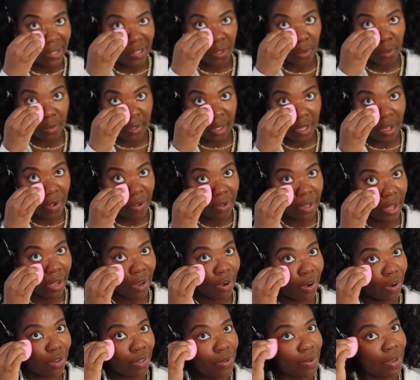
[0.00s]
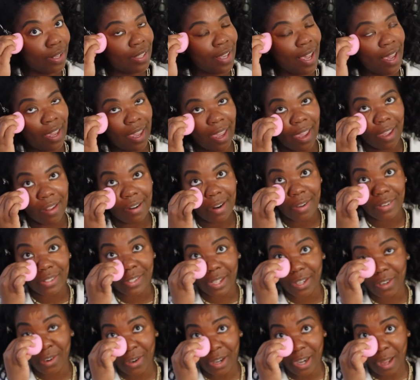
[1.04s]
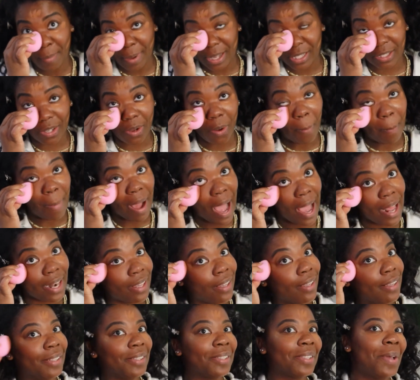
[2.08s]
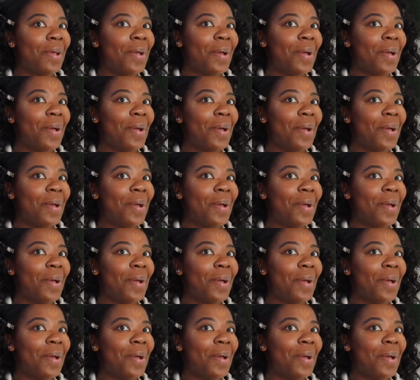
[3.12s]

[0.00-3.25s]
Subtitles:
She was like, oh yeah, girl, you can take it. And I was like, girl, I'm about to go buy these.